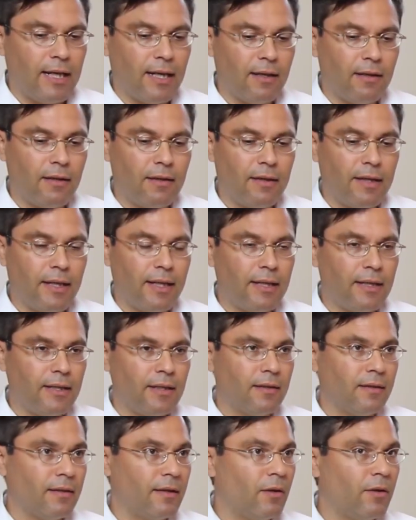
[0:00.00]

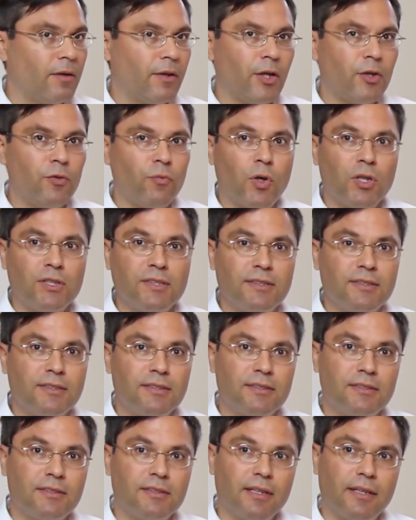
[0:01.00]
That
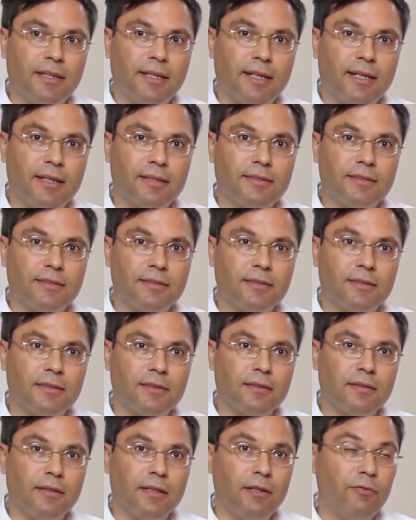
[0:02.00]
ones that
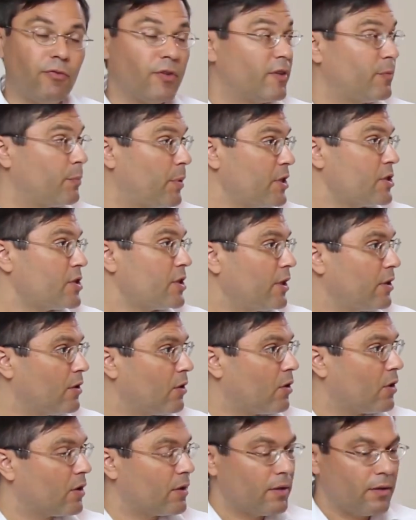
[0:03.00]
live especially
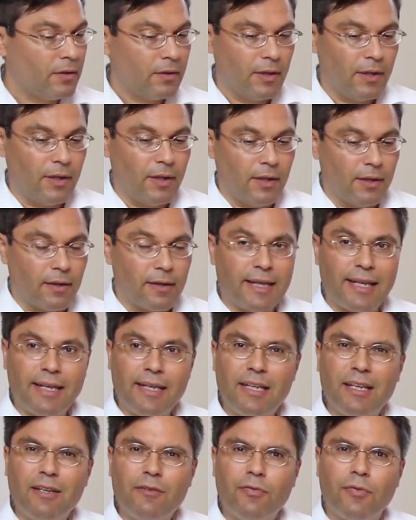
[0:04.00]
long,
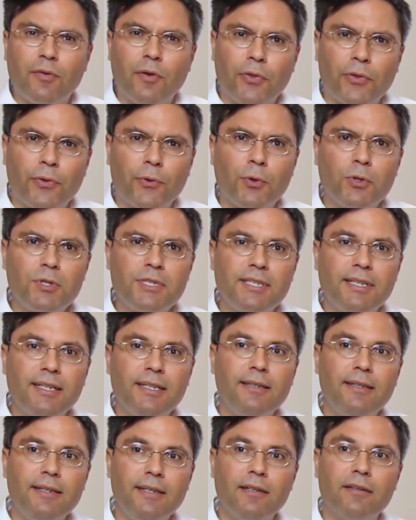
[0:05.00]
they live
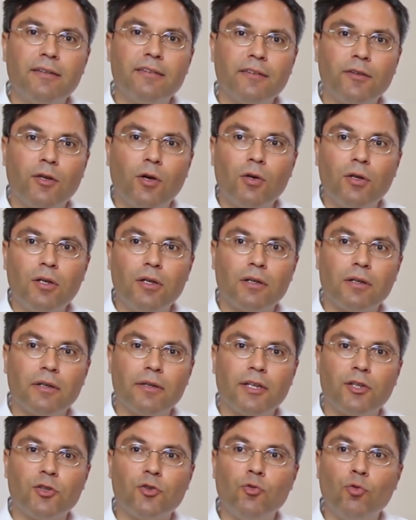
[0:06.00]
13 years longer
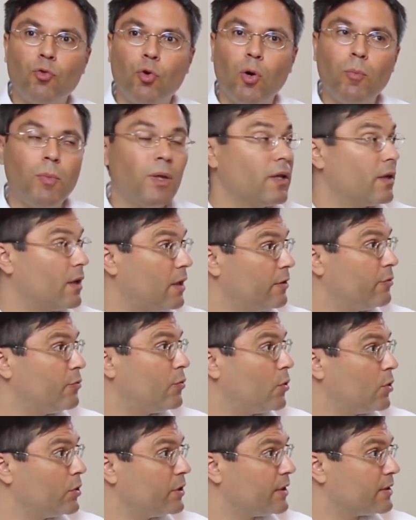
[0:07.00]
than normal
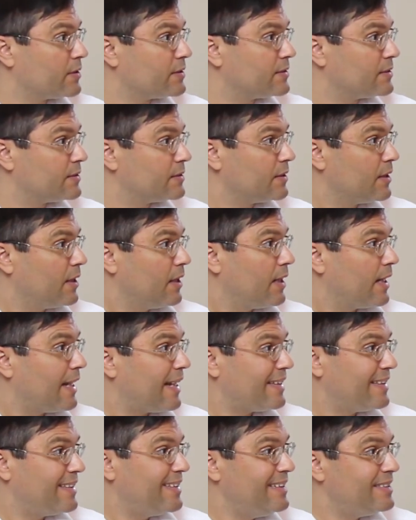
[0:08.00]
Californians.
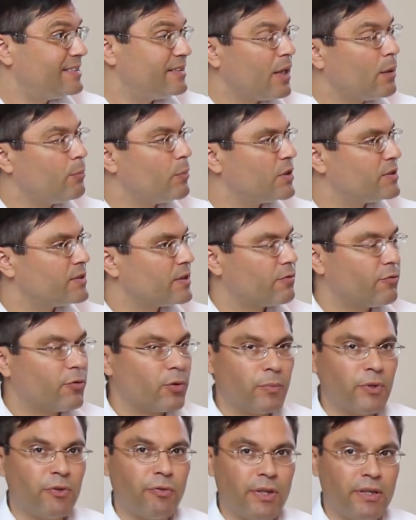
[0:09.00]
And these numbers are
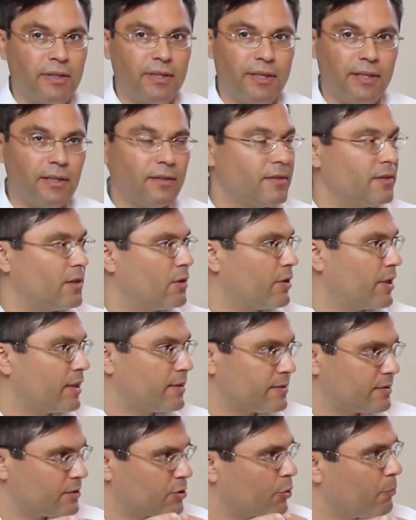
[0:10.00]
from 20 years ago.
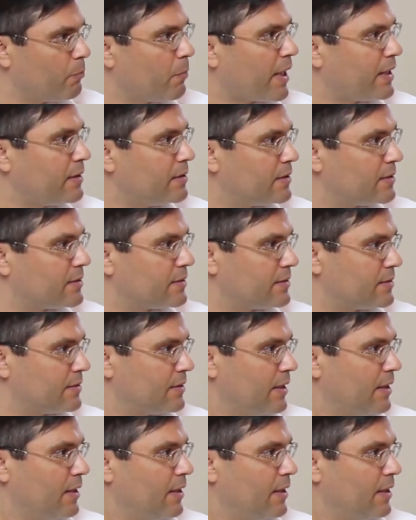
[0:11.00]
That's tremendous.